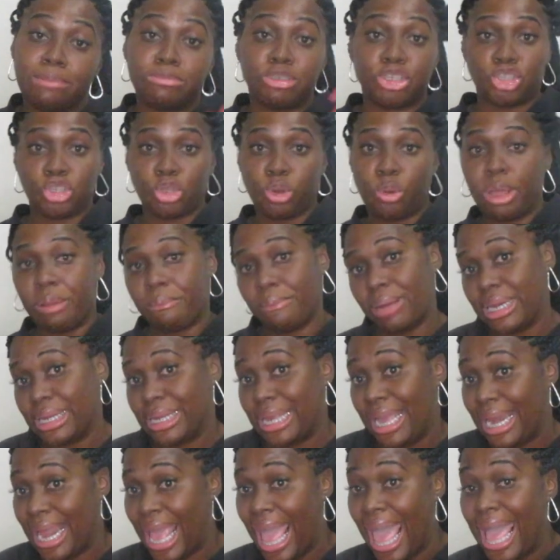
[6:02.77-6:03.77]
I'm just throwing
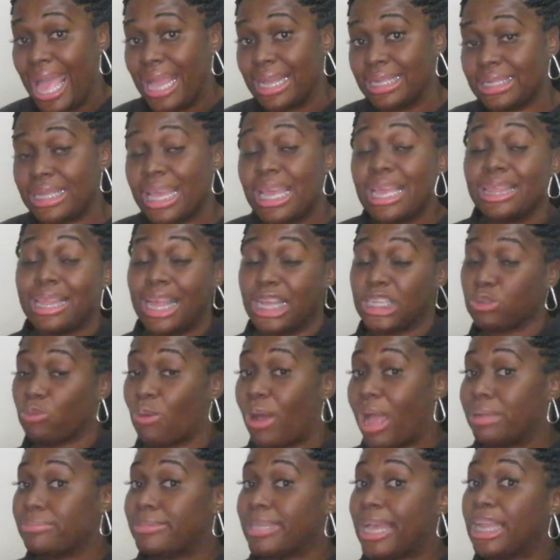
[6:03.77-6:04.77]
money at ads. That's
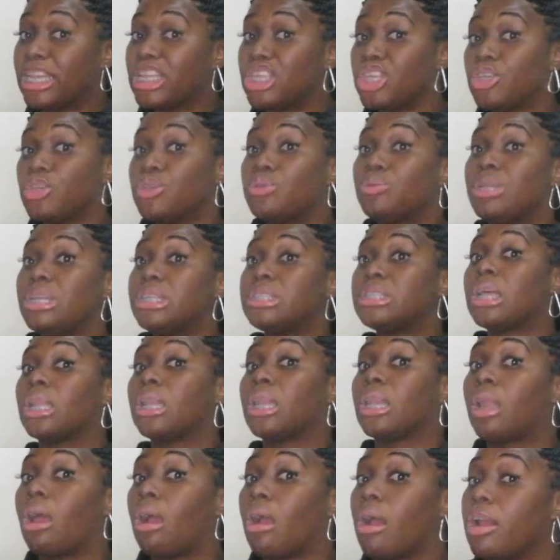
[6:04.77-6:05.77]
why I'm telling you, you need to
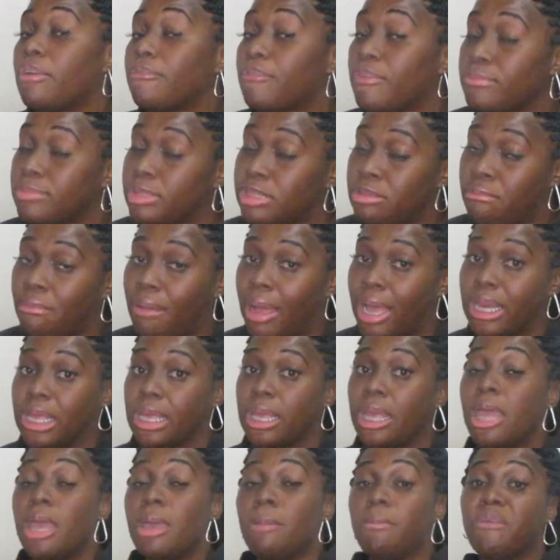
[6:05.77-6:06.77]
learn from
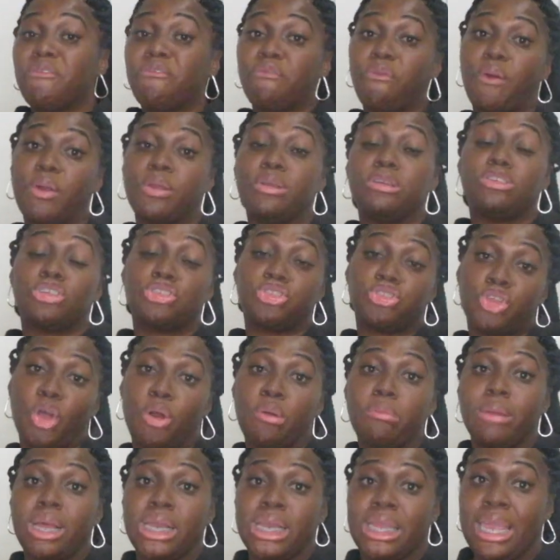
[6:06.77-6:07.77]
somebody before you just
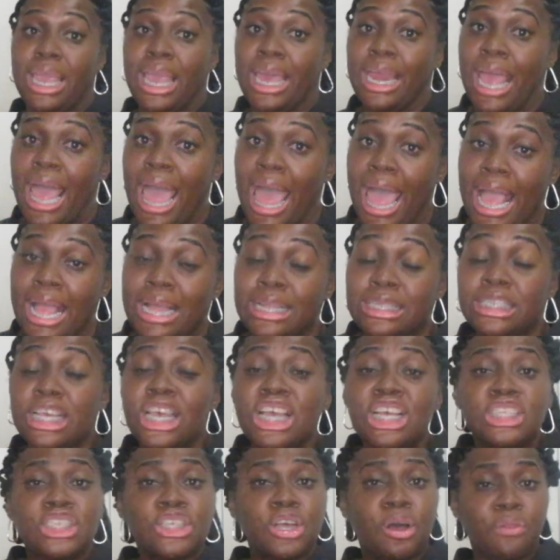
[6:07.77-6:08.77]
throw money at ads.
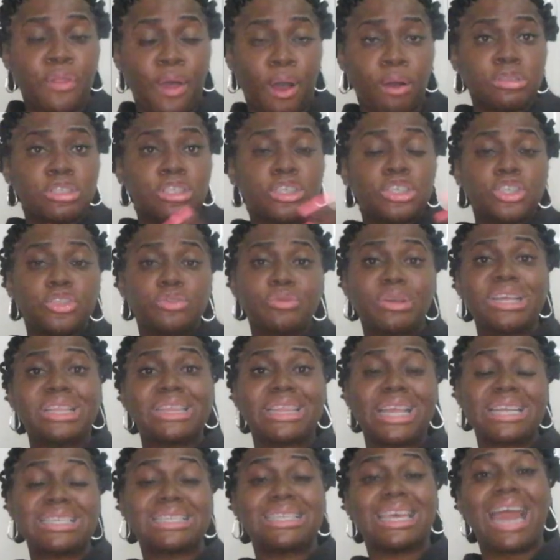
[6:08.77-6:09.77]
So those are the
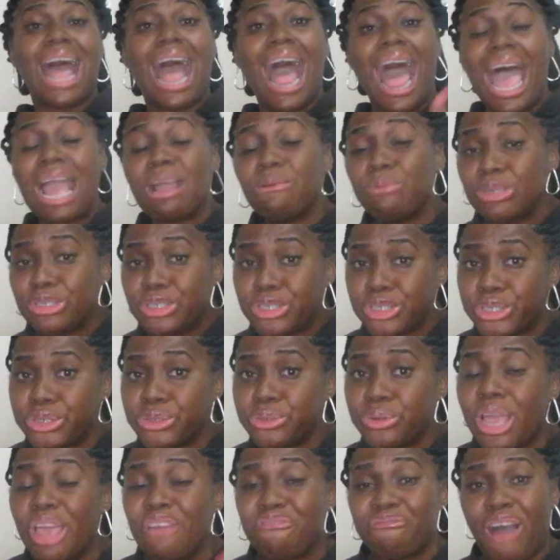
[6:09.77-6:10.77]
3 things that I would
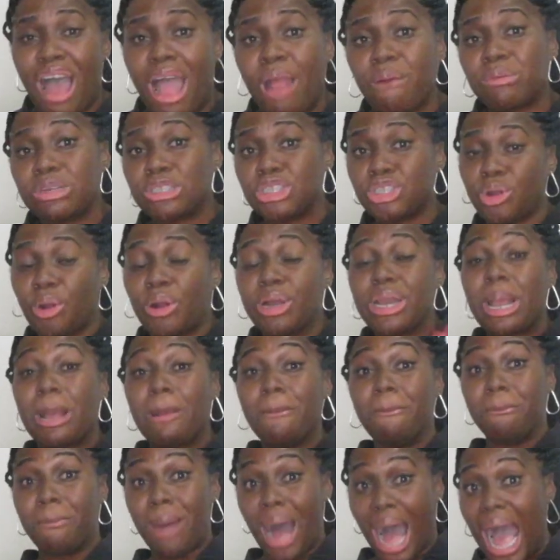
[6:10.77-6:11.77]
do if I were
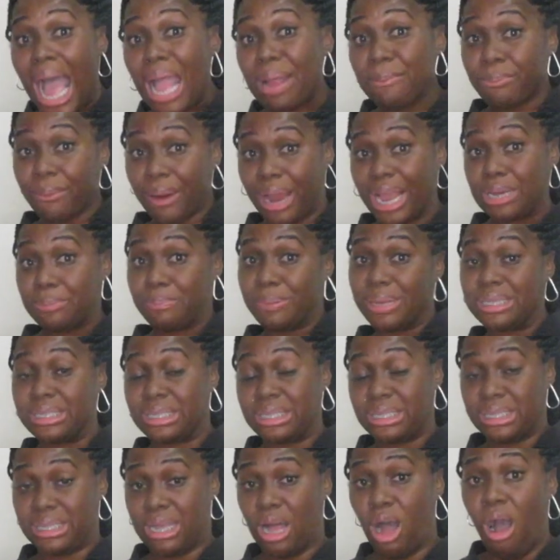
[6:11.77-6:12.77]
starting my braid
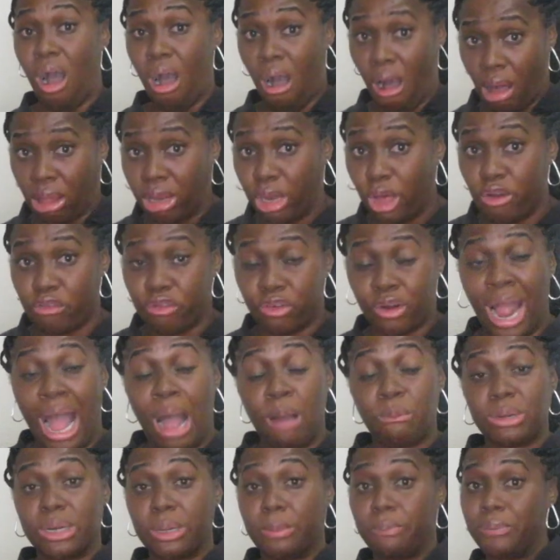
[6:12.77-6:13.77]
business all over.
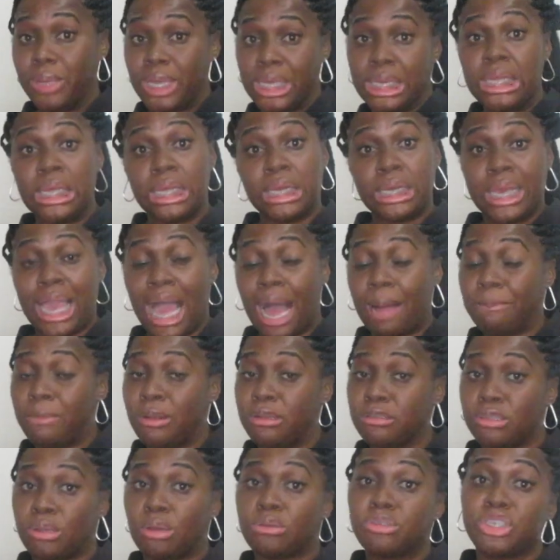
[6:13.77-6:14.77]
I would immediately hop
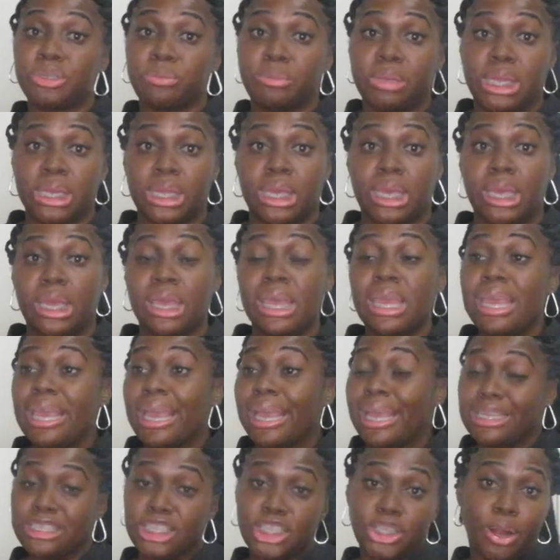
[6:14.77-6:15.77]
on social media
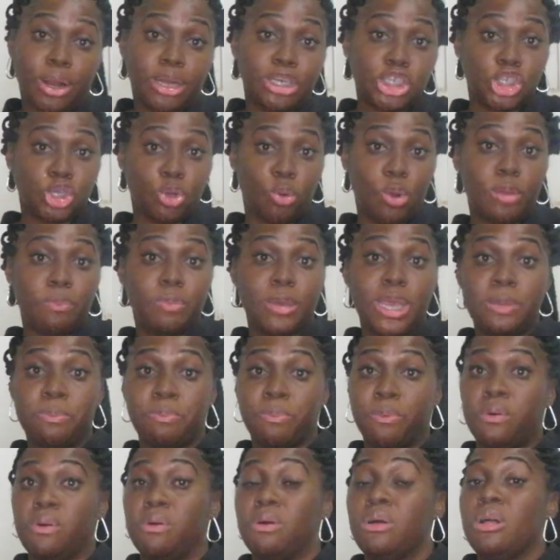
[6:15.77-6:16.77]
and start showing
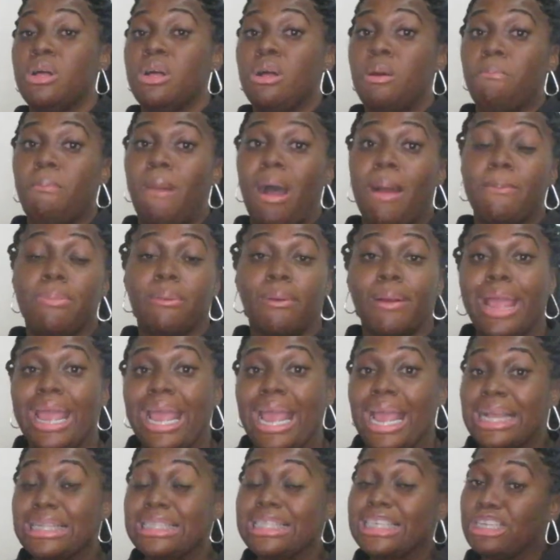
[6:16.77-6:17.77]
people my
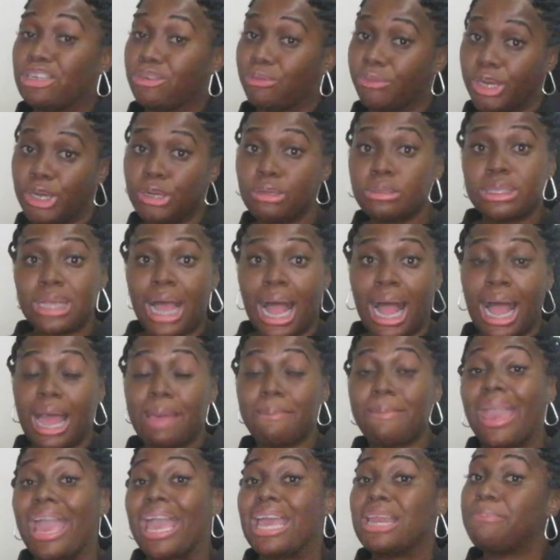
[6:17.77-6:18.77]
braids in real
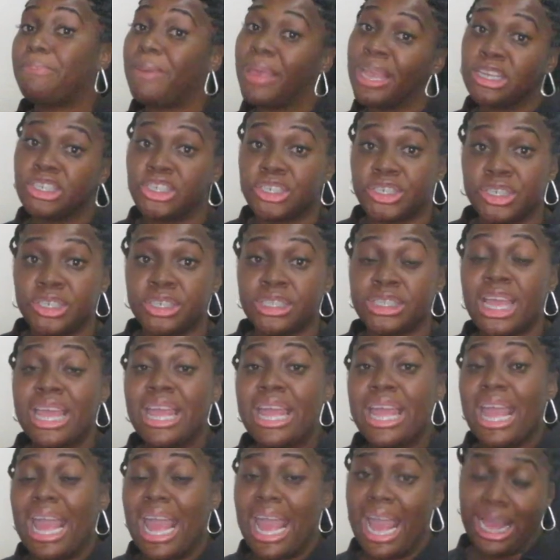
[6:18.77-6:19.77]
time, and pictures
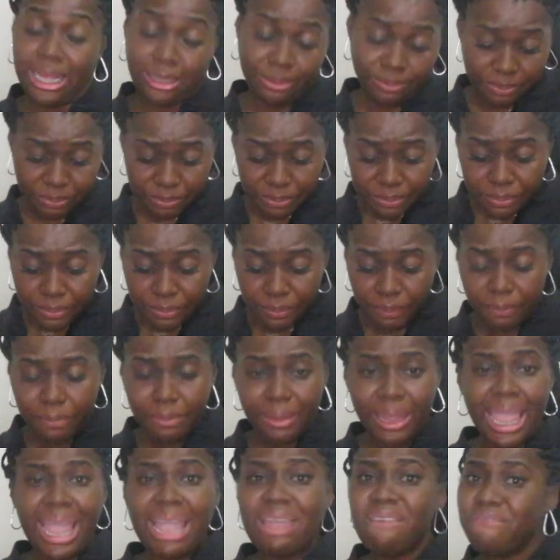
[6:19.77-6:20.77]

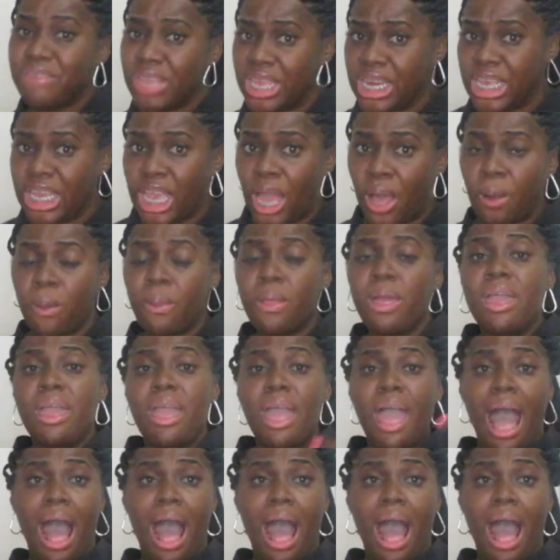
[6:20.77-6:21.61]
and video.